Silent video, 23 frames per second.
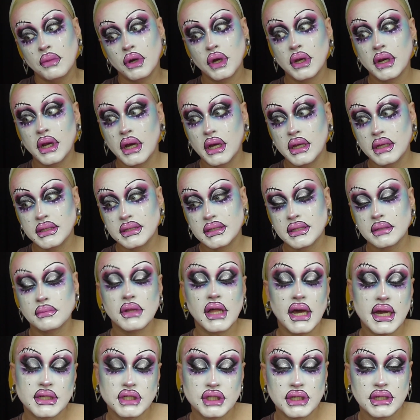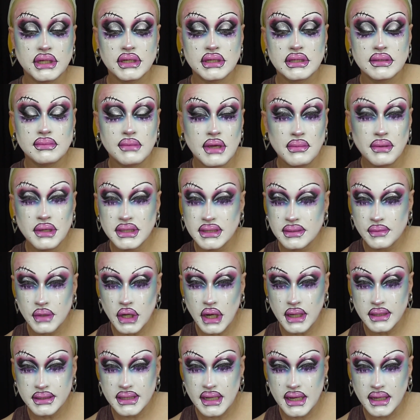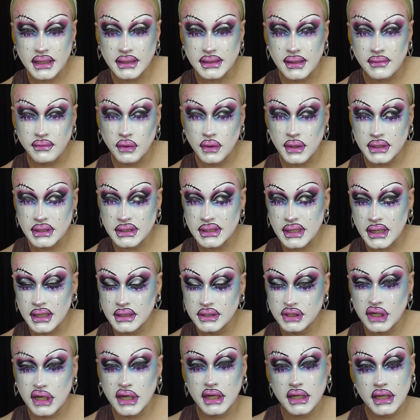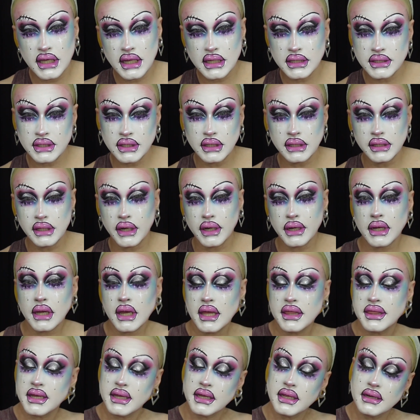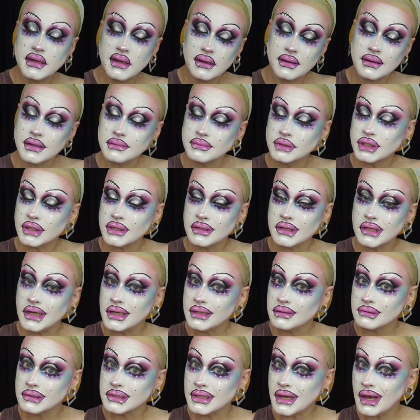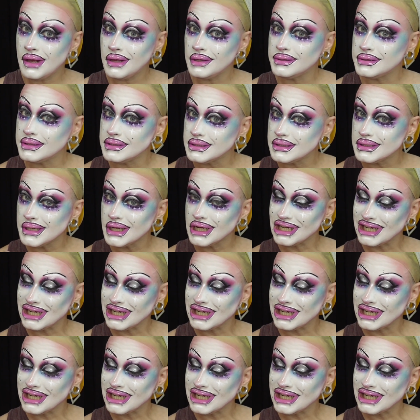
put on some lashes, maybe some contacts, I haven't quite decided yet, get into the look, and then I'll come show you the end result.